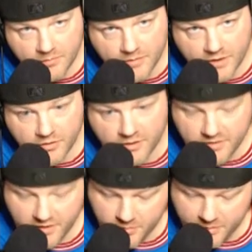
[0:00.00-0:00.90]
really
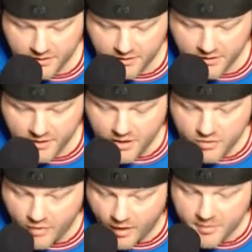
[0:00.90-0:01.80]
take a peek.
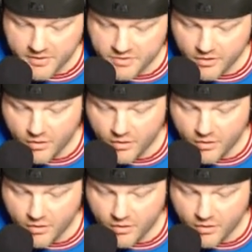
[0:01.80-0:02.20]
So I'm going to start